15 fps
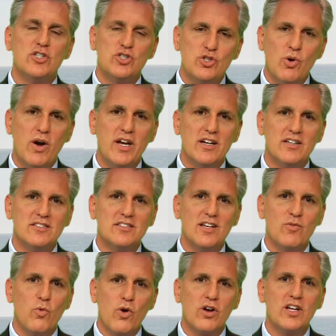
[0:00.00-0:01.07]
to join
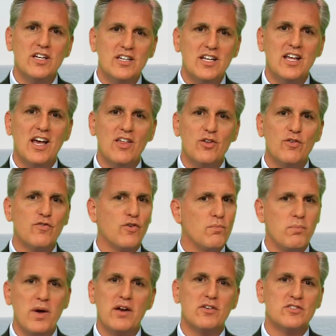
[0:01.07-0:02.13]
us in working together
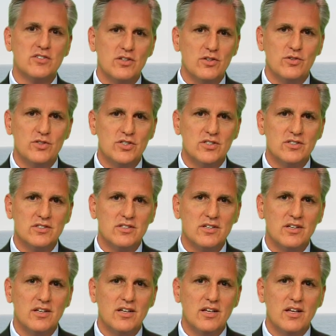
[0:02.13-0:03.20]
for better solutions.